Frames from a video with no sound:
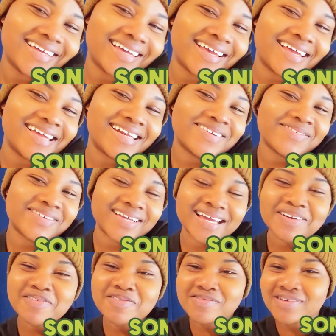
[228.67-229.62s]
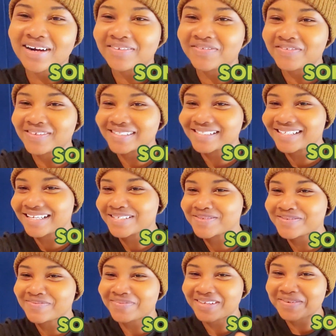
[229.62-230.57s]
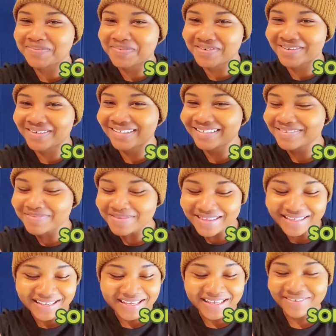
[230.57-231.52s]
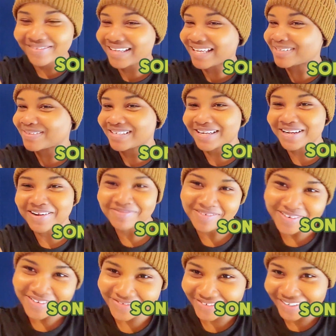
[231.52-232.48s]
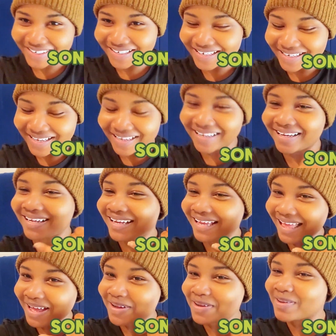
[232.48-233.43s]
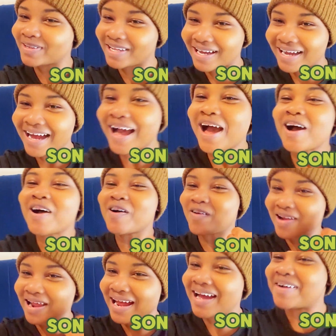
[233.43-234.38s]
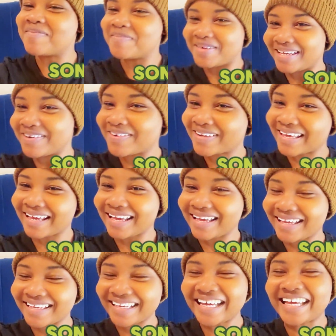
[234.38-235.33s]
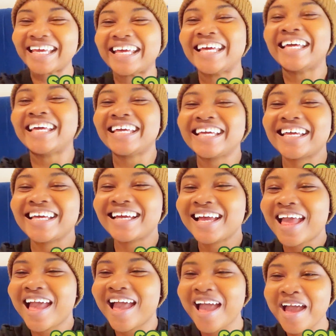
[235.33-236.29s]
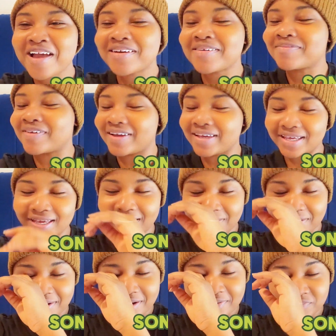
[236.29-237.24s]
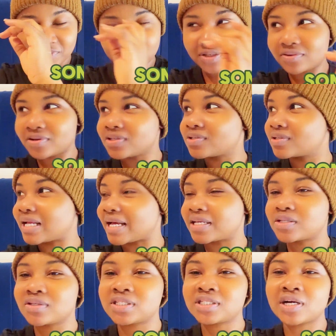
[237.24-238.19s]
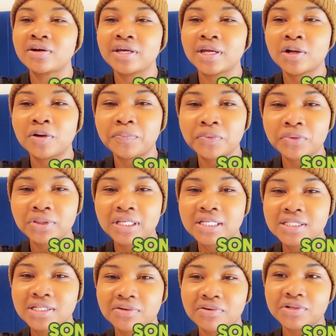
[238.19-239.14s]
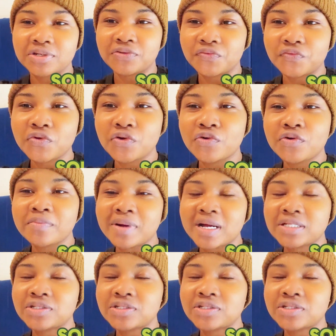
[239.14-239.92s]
Anyway, I don't know what our first guest will be, but if you guys want to come over, hola at me, okay? But yeah, we're still going to like switch out a couple things around the room and